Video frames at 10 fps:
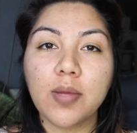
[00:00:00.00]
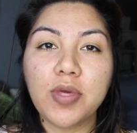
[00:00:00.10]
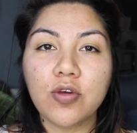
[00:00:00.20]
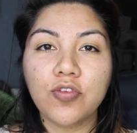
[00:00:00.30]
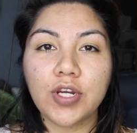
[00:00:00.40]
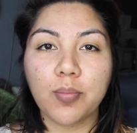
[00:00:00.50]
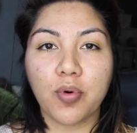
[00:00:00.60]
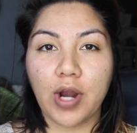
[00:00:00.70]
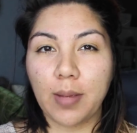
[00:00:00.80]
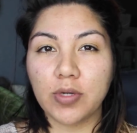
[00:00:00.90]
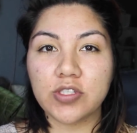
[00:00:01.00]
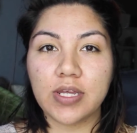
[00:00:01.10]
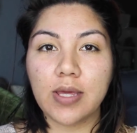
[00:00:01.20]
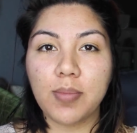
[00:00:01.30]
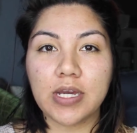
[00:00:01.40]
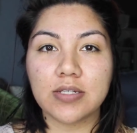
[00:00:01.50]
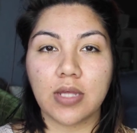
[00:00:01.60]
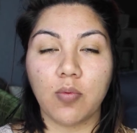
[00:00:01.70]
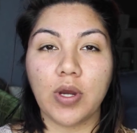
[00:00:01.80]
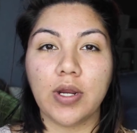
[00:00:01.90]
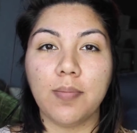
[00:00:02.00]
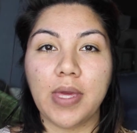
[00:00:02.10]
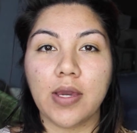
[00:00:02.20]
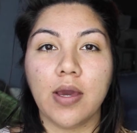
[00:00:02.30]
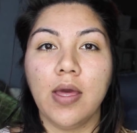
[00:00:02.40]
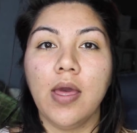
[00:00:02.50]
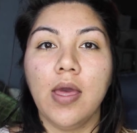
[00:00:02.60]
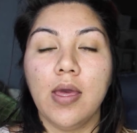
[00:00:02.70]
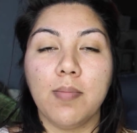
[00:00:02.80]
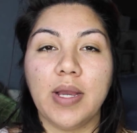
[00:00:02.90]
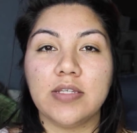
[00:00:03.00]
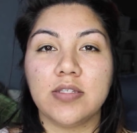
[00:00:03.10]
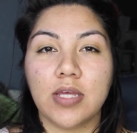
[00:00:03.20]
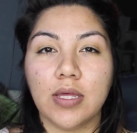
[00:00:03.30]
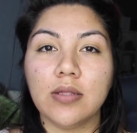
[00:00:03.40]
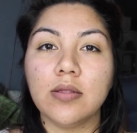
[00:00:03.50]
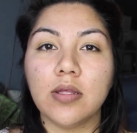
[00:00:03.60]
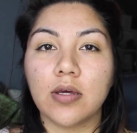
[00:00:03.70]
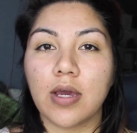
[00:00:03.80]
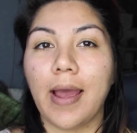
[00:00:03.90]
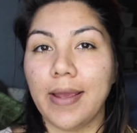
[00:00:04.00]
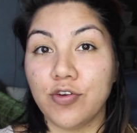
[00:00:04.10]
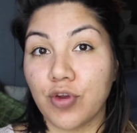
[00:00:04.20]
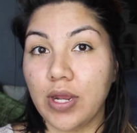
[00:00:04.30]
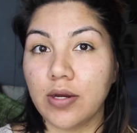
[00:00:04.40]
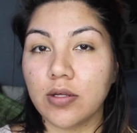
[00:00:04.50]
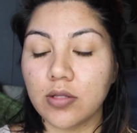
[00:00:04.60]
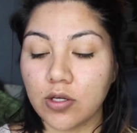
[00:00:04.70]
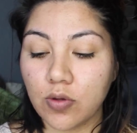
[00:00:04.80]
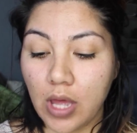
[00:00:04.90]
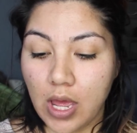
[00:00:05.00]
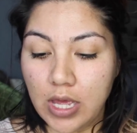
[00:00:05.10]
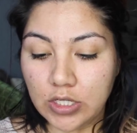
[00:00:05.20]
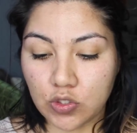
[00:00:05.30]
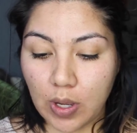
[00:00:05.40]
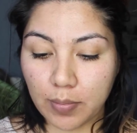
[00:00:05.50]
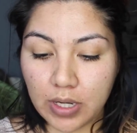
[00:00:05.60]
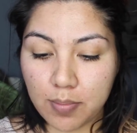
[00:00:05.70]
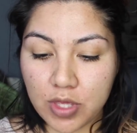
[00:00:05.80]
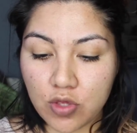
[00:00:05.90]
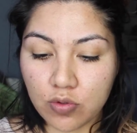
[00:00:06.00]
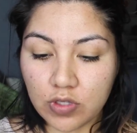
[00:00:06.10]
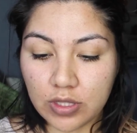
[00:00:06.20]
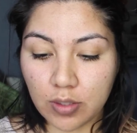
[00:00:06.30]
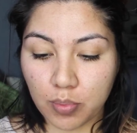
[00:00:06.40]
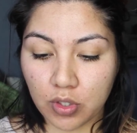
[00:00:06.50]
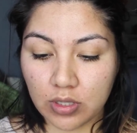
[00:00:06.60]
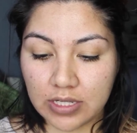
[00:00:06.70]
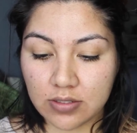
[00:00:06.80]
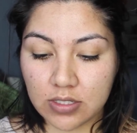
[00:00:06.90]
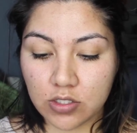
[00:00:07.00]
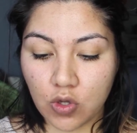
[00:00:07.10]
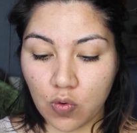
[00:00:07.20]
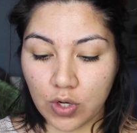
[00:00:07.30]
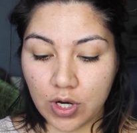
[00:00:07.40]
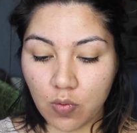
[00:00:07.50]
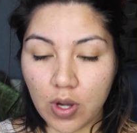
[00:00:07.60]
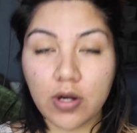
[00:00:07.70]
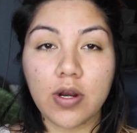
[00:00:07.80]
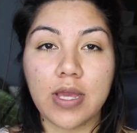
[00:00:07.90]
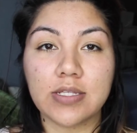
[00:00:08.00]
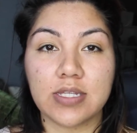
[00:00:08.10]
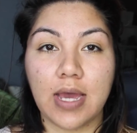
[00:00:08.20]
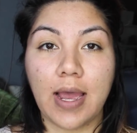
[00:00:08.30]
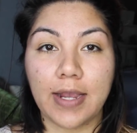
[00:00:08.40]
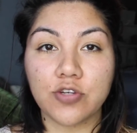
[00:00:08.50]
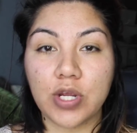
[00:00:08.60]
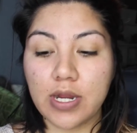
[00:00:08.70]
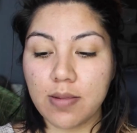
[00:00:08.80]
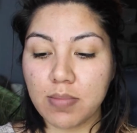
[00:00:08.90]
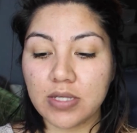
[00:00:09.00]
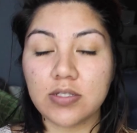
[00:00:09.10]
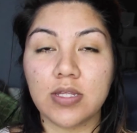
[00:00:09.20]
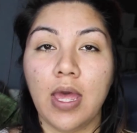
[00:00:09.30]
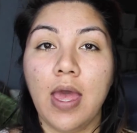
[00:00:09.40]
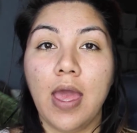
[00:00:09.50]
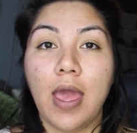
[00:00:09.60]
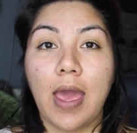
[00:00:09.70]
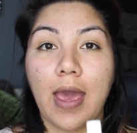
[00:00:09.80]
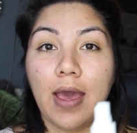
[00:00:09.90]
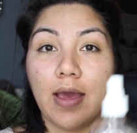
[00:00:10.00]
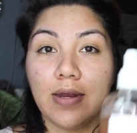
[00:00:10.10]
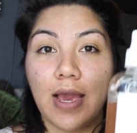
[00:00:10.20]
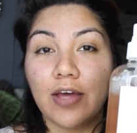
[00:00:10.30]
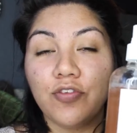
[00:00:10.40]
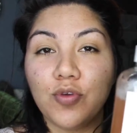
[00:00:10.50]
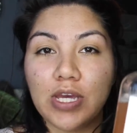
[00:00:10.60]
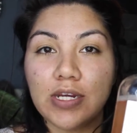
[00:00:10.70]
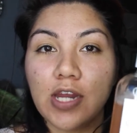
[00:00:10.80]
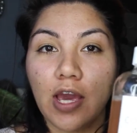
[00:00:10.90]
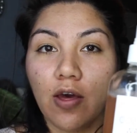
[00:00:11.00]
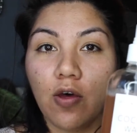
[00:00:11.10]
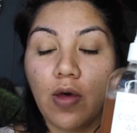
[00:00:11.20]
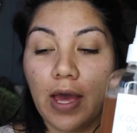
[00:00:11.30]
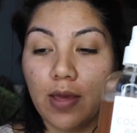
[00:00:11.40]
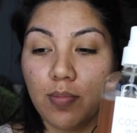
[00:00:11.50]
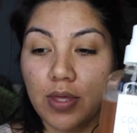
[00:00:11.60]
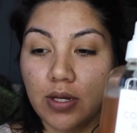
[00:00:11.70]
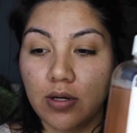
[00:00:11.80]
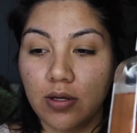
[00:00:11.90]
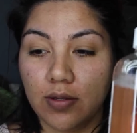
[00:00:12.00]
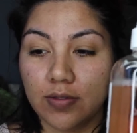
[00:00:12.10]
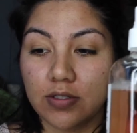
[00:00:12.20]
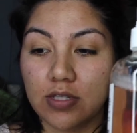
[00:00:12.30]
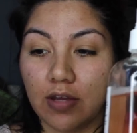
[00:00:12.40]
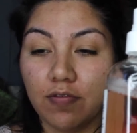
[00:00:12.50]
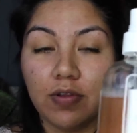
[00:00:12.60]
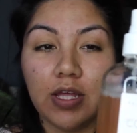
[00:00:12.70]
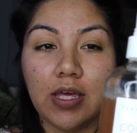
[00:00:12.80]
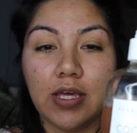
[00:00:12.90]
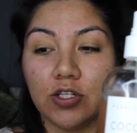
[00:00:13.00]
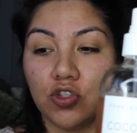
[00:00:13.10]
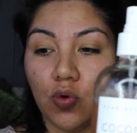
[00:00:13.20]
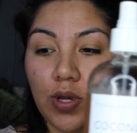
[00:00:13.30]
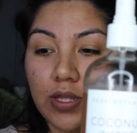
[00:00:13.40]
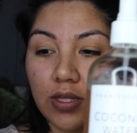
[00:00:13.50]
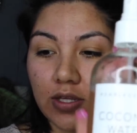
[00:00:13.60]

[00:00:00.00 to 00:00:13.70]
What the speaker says: gonna be using a primer today because I want to make my skin look hydrated glow, so I'm gonna be using the Pearlescence coconut water. It's a hydrating mist, and as you can tell, I've been definitely enjoying